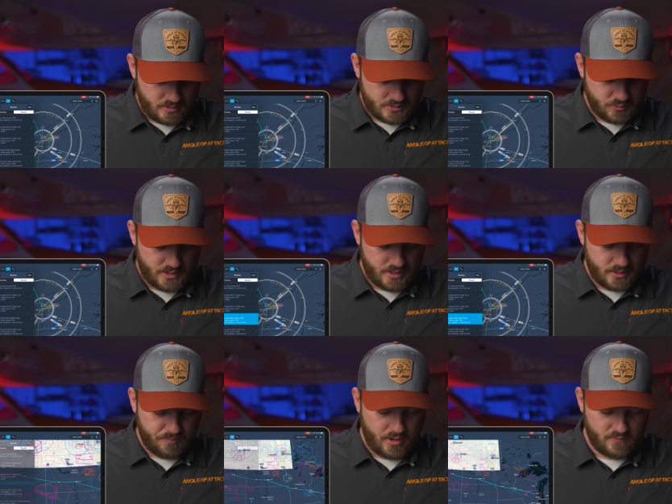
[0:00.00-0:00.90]
so we get
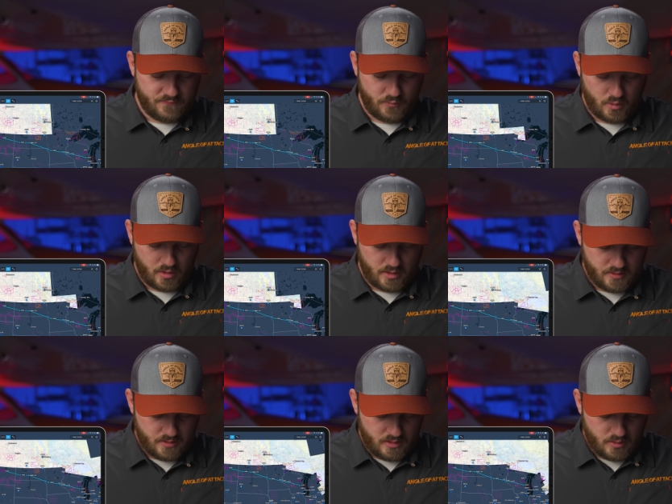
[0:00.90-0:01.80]
into part four,
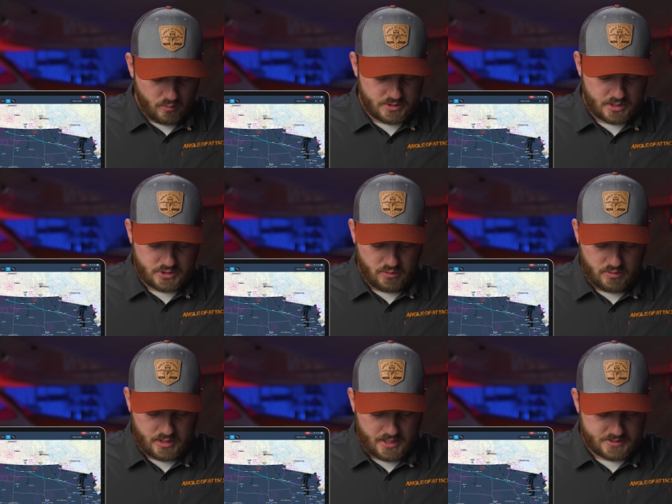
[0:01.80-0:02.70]
which I showed
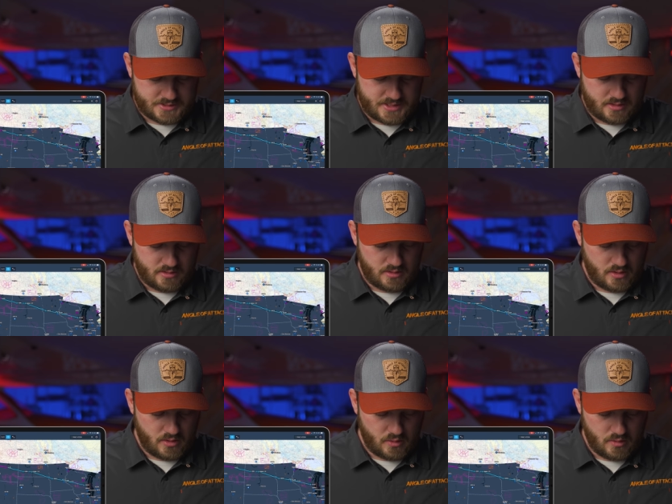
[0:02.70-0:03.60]
you guys a second
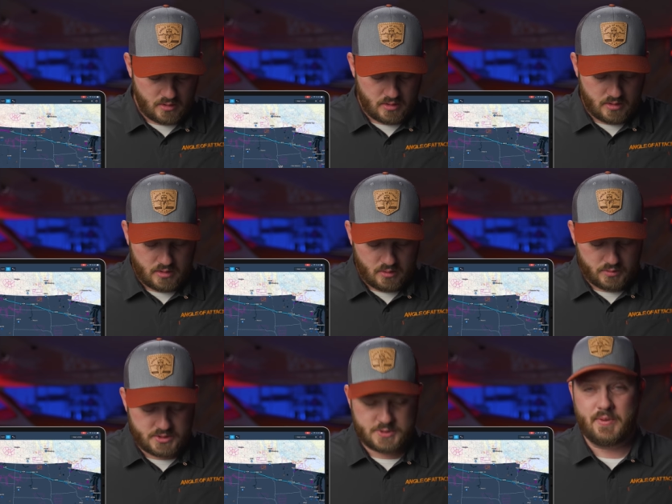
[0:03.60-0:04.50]
ago,
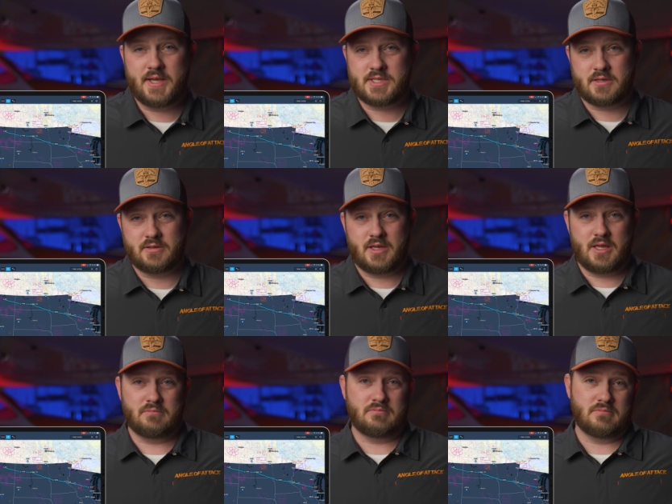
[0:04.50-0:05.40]
which is
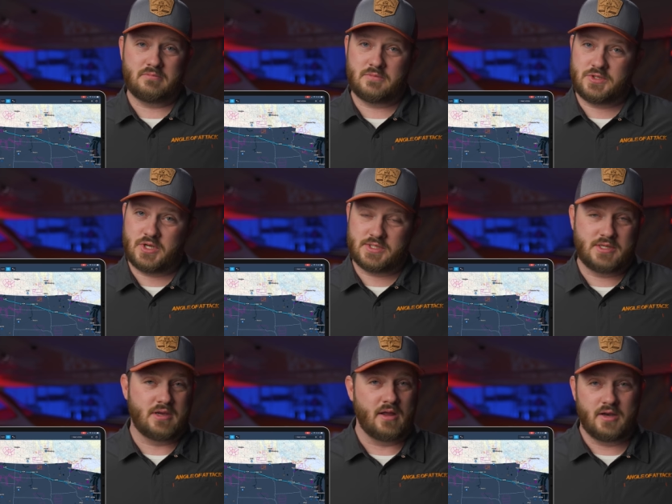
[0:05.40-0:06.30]
basically
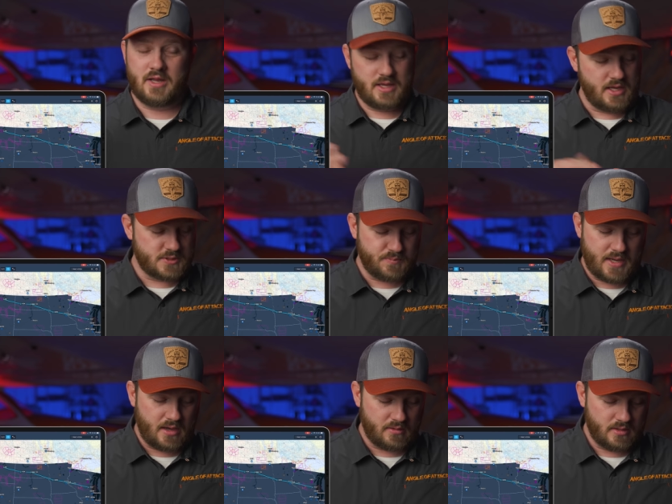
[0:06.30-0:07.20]
just gunning it
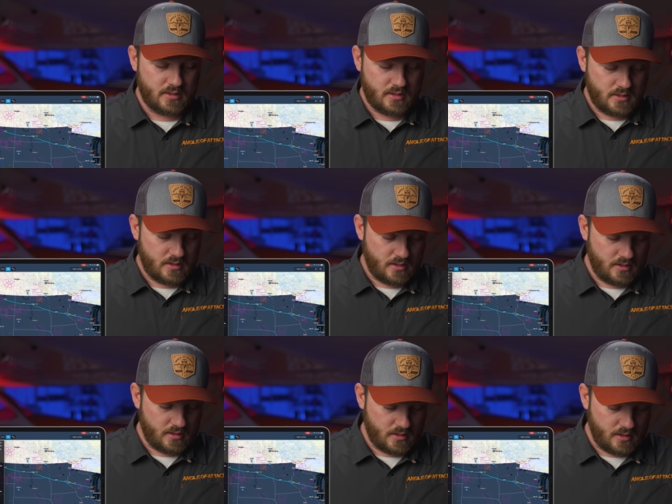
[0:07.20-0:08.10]
eastbound
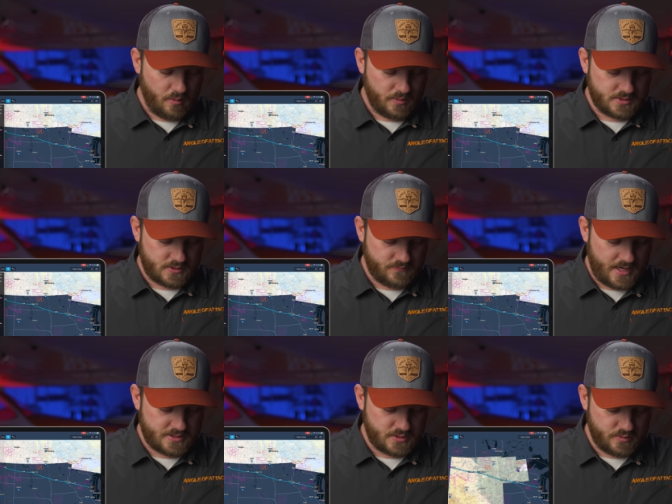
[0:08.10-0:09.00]
uh, almost as
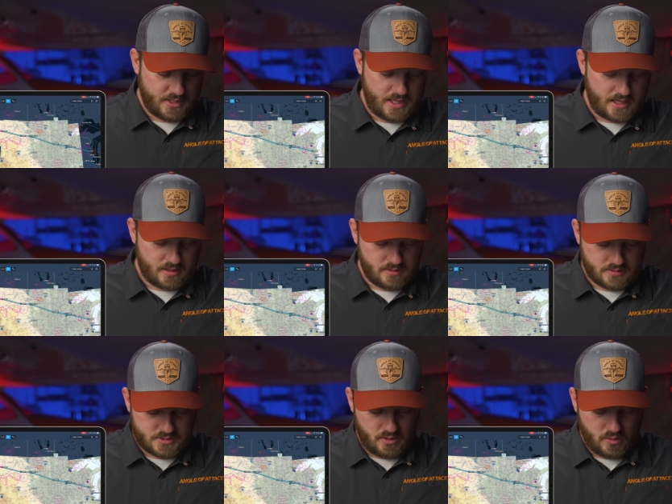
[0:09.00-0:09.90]
fast as we can.
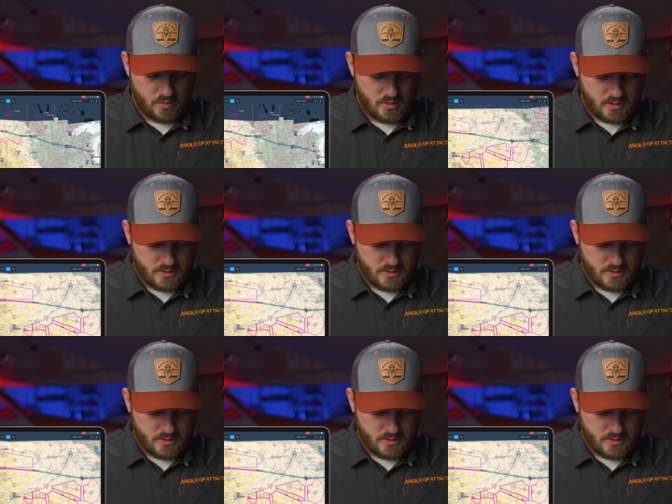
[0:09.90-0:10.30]
So